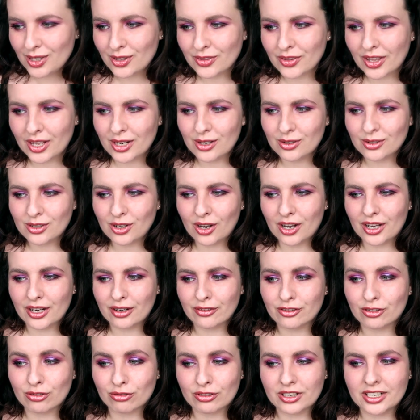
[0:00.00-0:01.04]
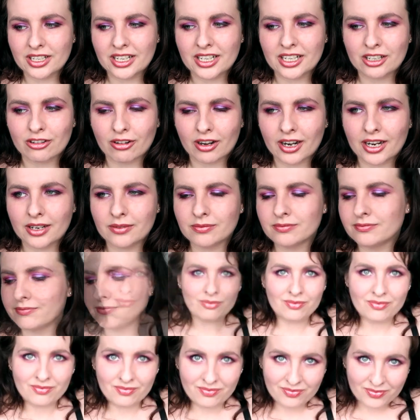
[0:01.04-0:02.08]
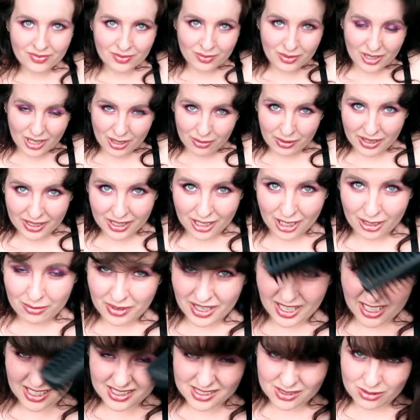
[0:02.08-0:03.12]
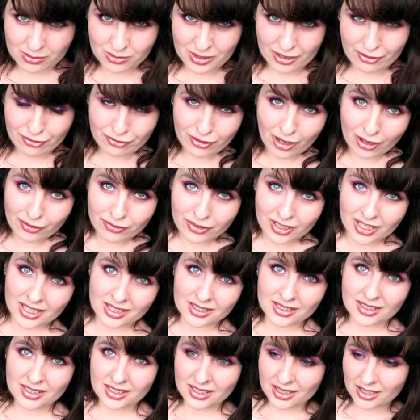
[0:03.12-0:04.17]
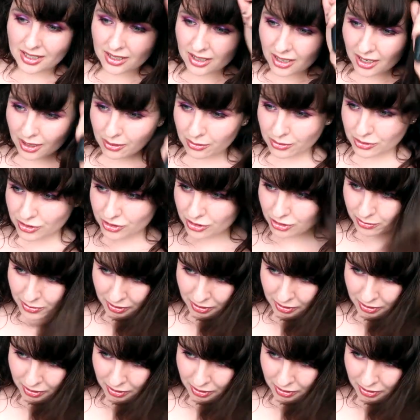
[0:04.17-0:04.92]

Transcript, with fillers: they look kind of greeny grey. When I wake up, my hair's normally fluffy. I will do a